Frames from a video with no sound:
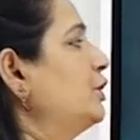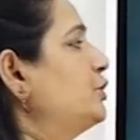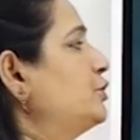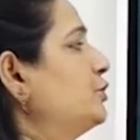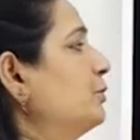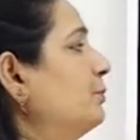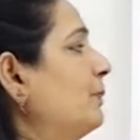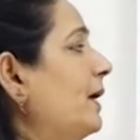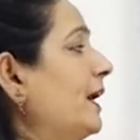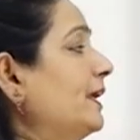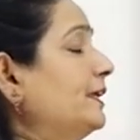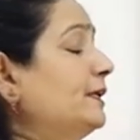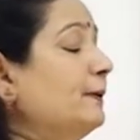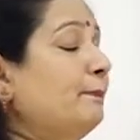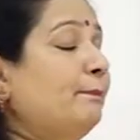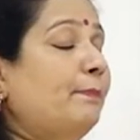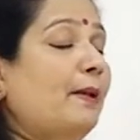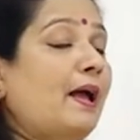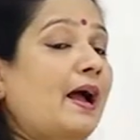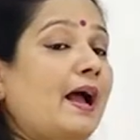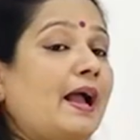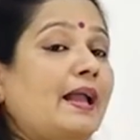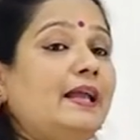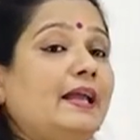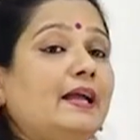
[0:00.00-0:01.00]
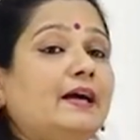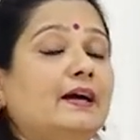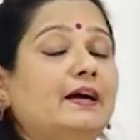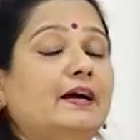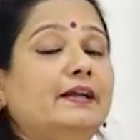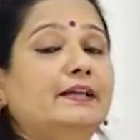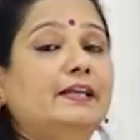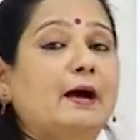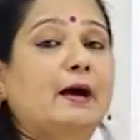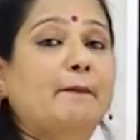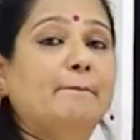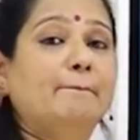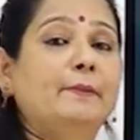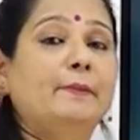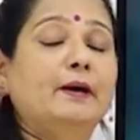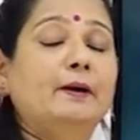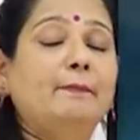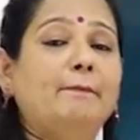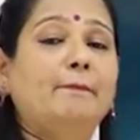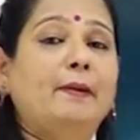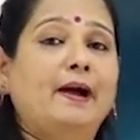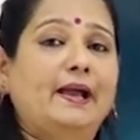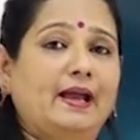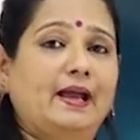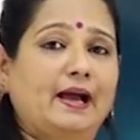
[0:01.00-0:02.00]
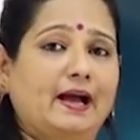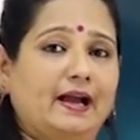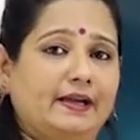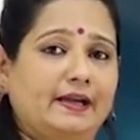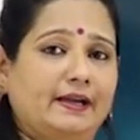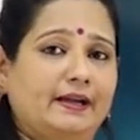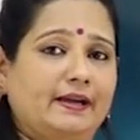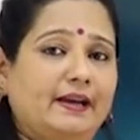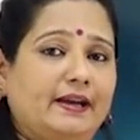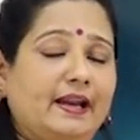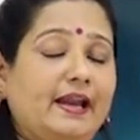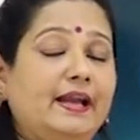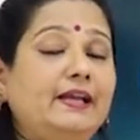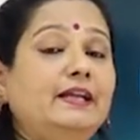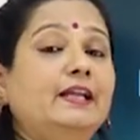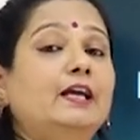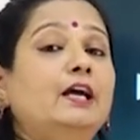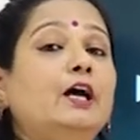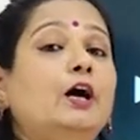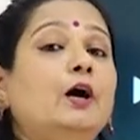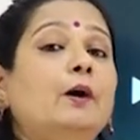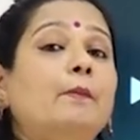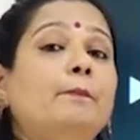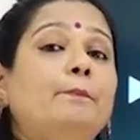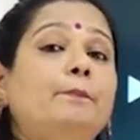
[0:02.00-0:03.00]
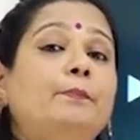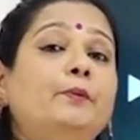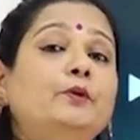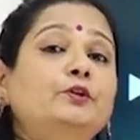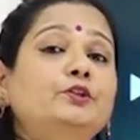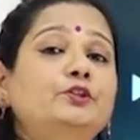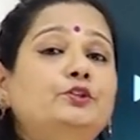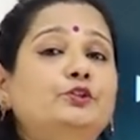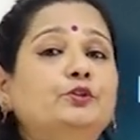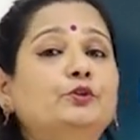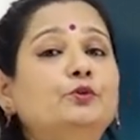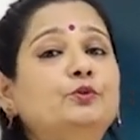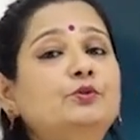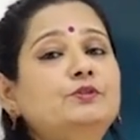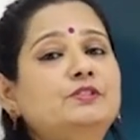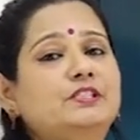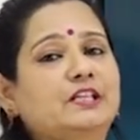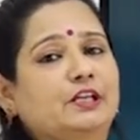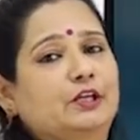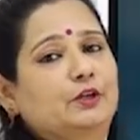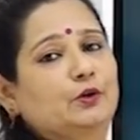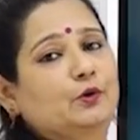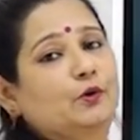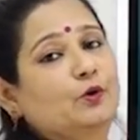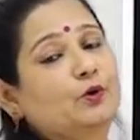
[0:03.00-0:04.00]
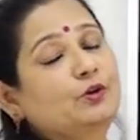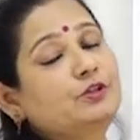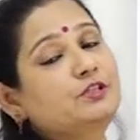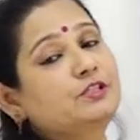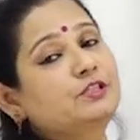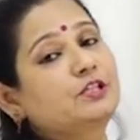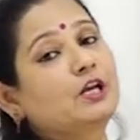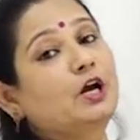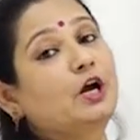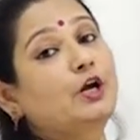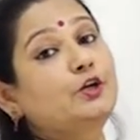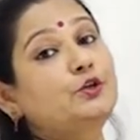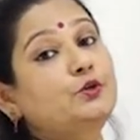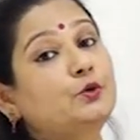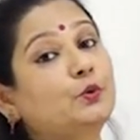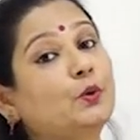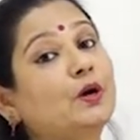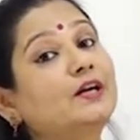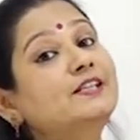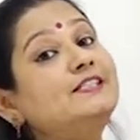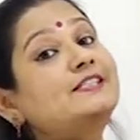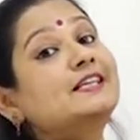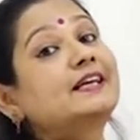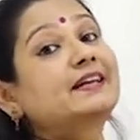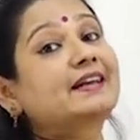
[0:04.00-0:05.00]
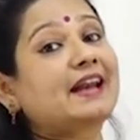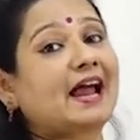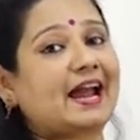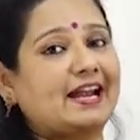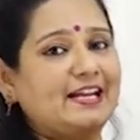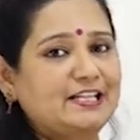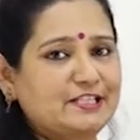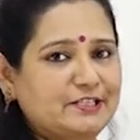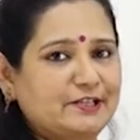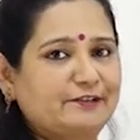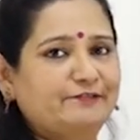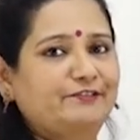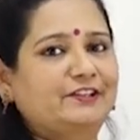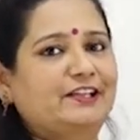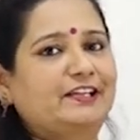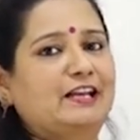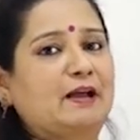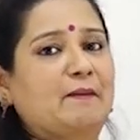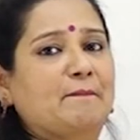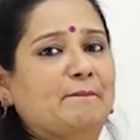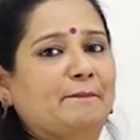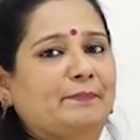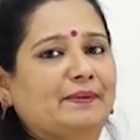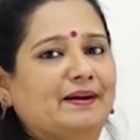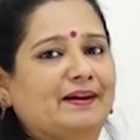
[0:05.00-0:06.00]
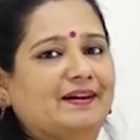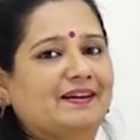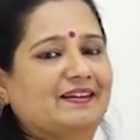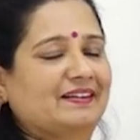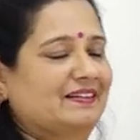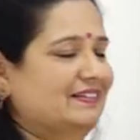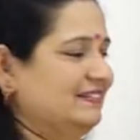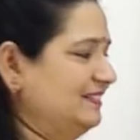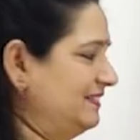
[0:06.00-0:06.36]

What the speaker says: To multiply a number by 100, put two zeros towards the right of the number.